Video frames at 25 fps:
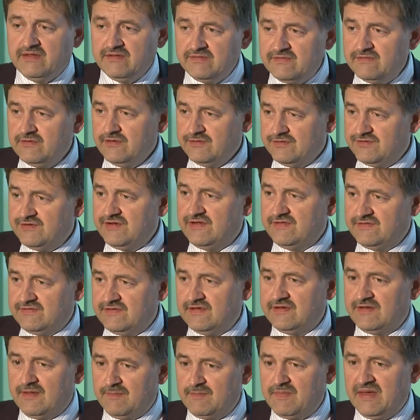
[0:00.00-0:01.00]
not just
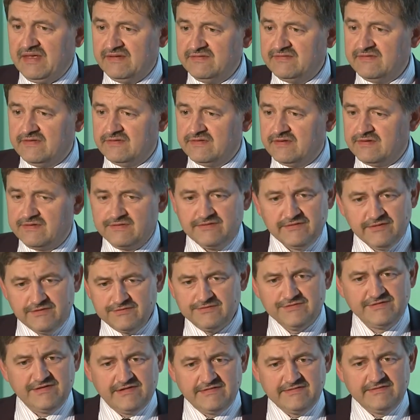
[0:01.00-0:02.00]
an ambassador,
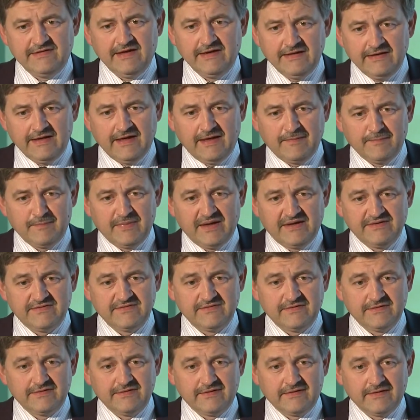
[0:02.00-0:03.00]
not just any
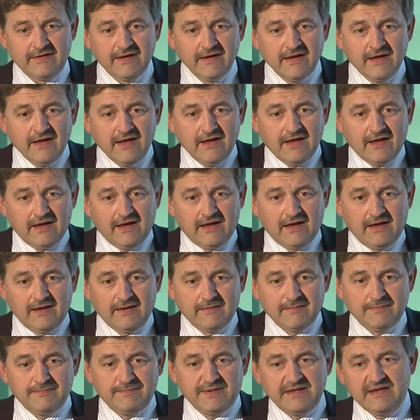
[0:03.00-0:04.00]
ambassador.
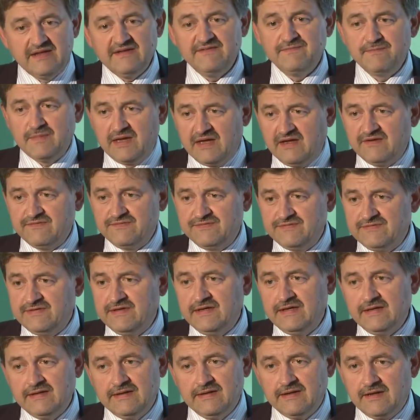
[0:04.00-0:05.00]
Believe me, I've
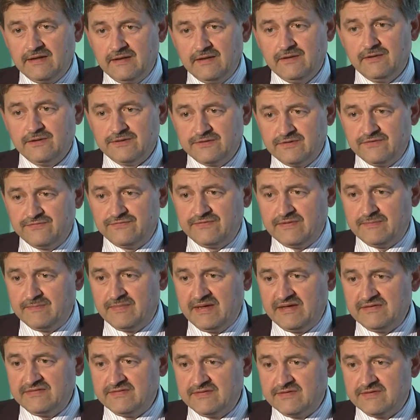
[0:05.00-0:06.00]
seen a lot of
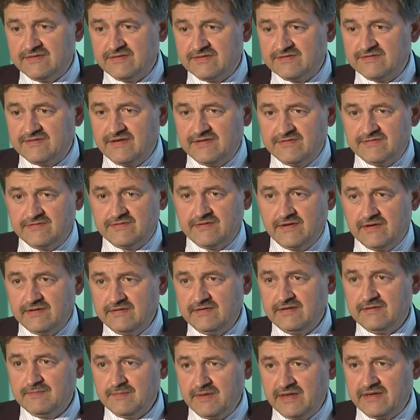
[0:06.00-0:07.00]
ambassadors. I
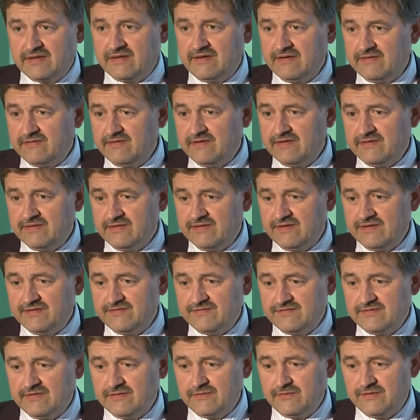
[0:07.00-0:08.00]
started my career in
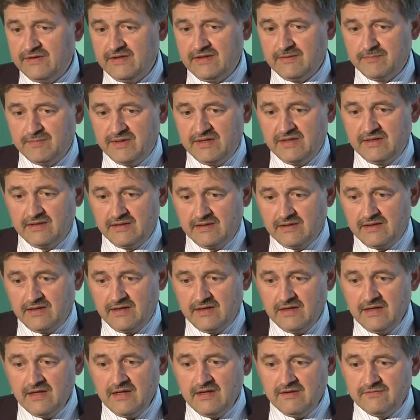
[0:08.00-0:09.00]
Estonia being
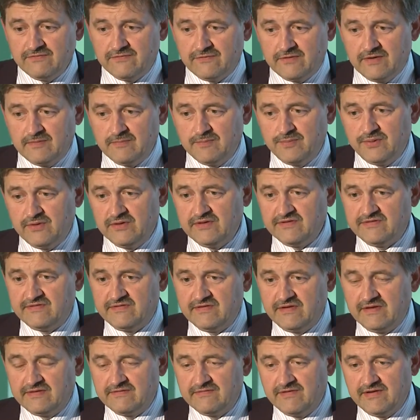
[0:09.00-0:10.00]
foreign
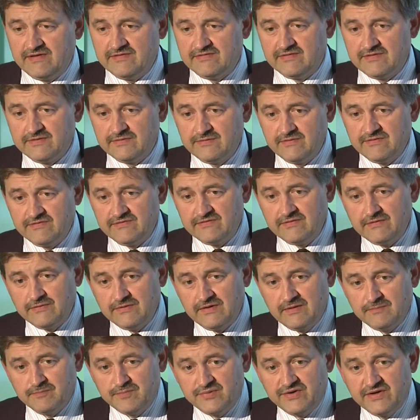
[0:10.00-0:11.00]
policy advisor to
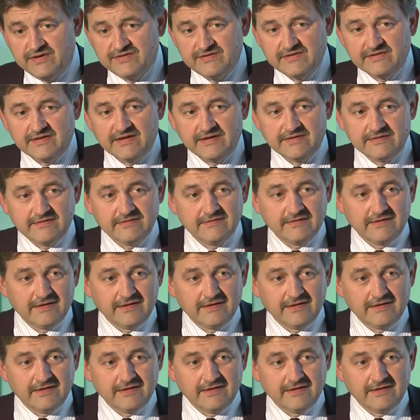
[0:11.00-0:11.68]
Estonian president.